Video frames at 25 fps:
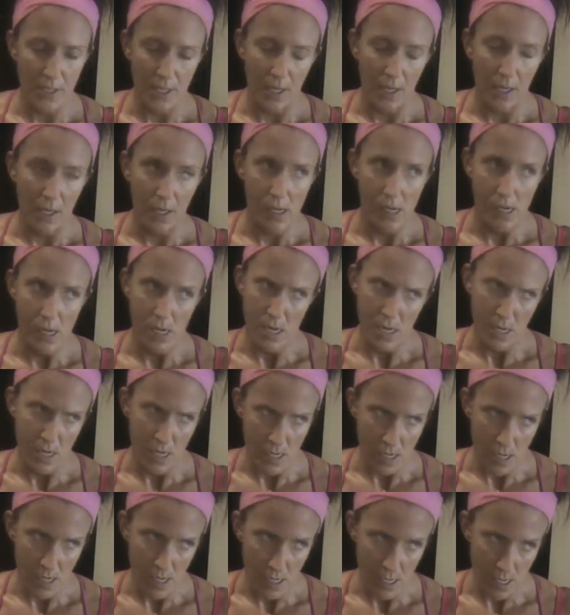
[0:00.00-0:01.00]
like,
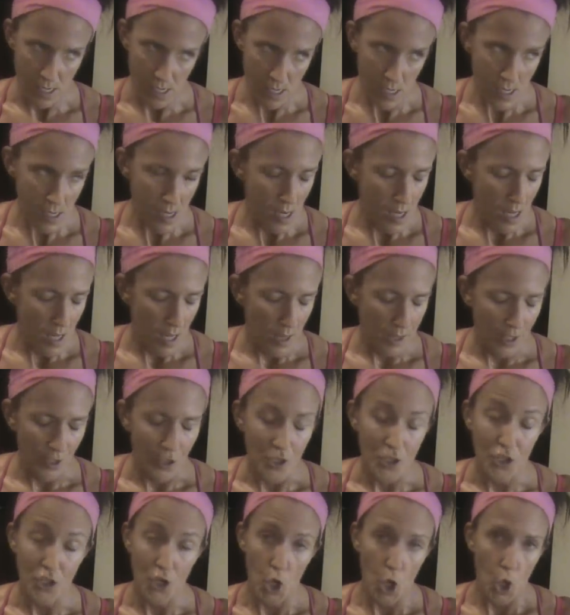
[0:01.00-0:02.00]

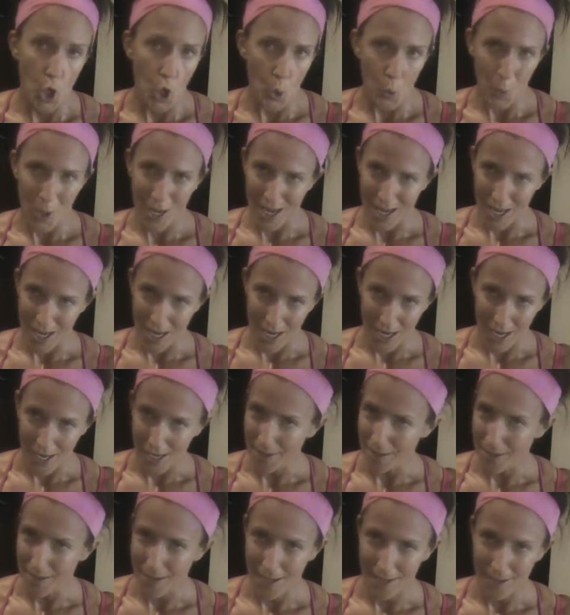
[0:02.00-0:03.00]
there's no way
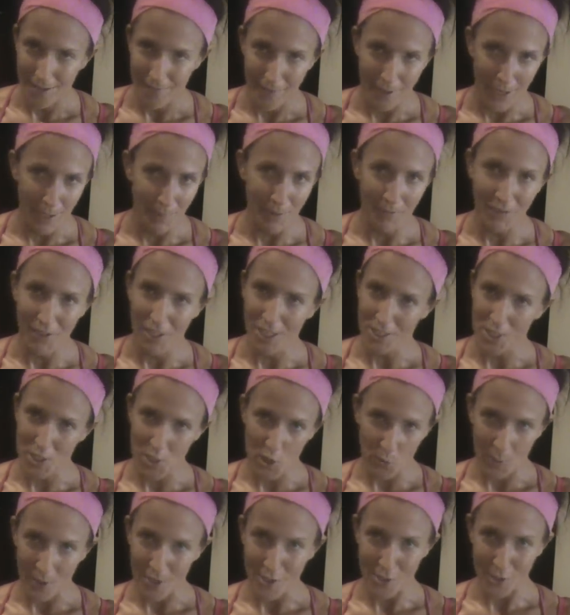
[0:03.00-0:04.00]
that I'm even going to
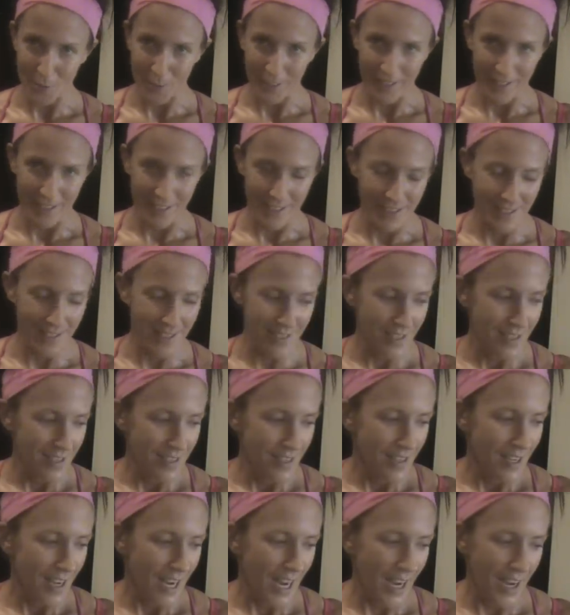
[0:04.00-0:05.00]
sweat during this.
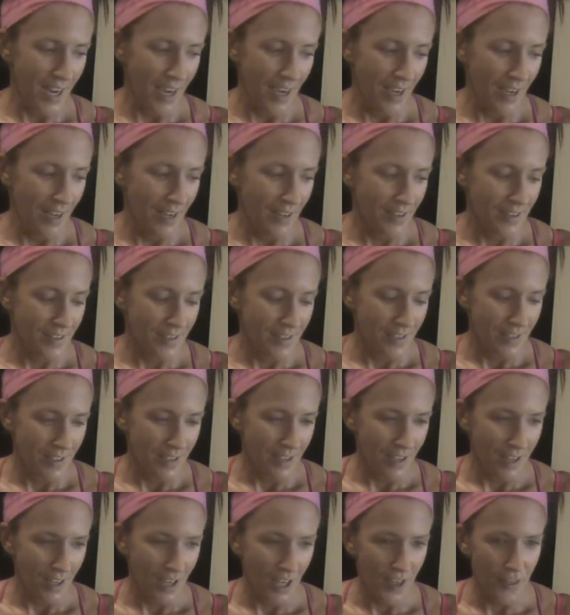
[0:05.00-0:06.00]
And
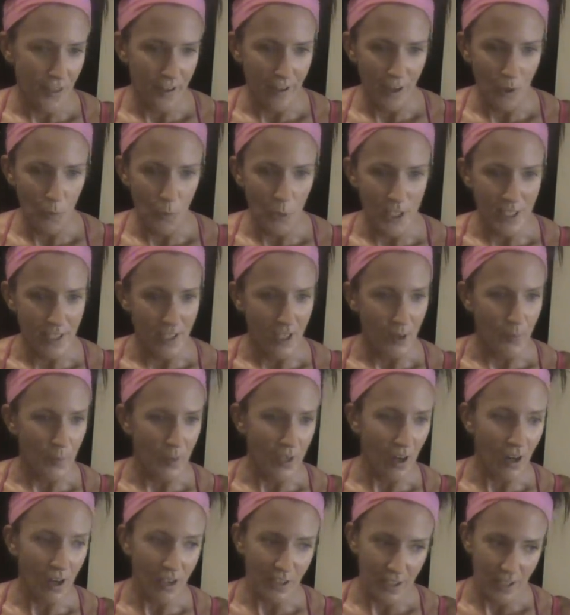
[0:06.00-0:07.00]
I thought it wasn't going to
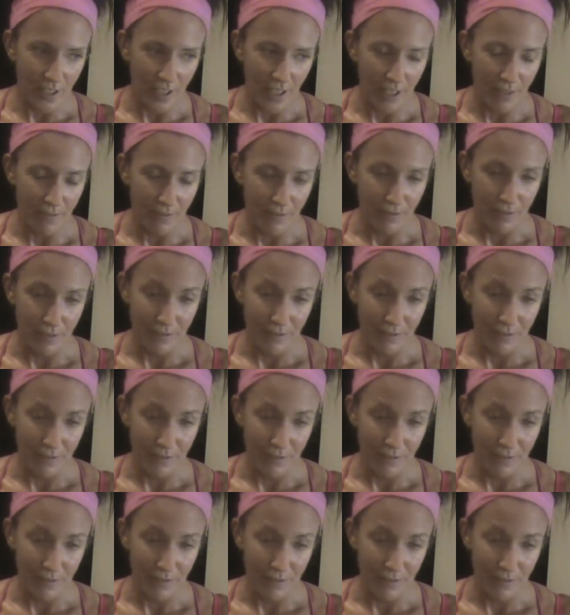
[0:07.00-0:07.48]
be hard enough.